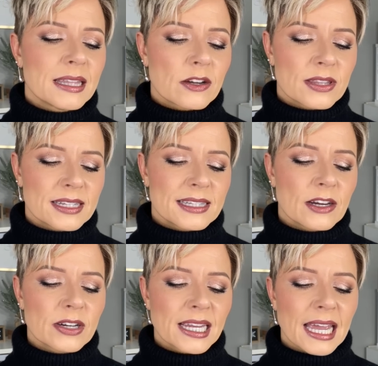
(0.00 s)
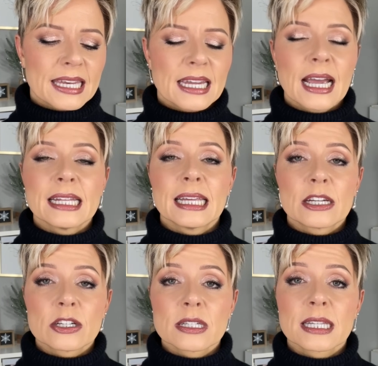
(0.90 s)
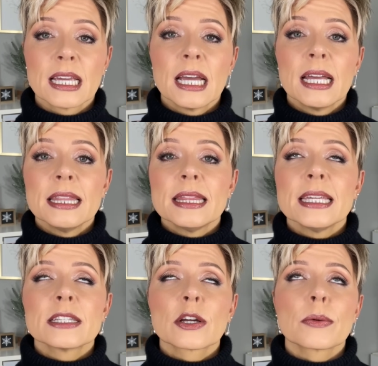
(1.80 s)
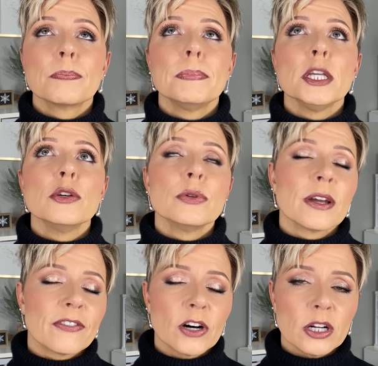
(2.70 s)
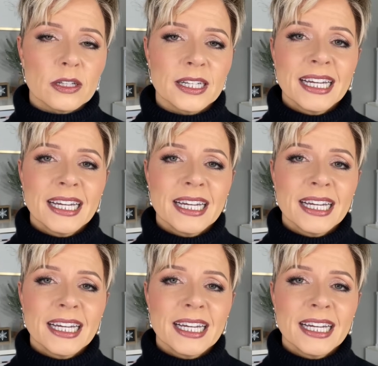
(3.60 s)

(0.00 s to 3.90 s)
they're the Serengeti highlighters. These are beautiful.